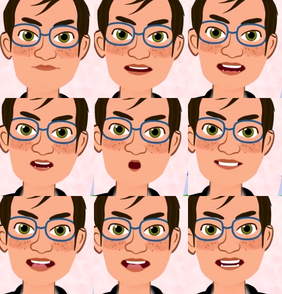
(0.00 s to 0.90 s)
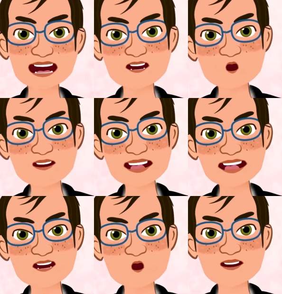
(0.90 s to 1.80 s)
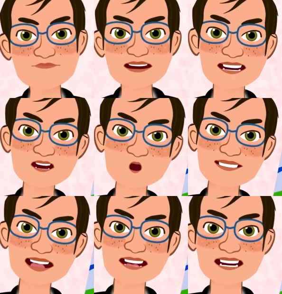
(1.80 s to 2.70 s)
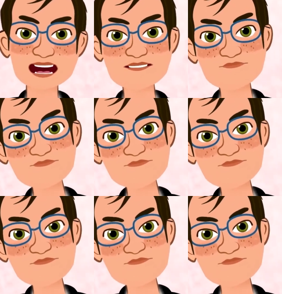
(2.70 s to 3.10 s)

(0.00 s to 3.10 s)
Then I immediately called my lawyer to revise my will,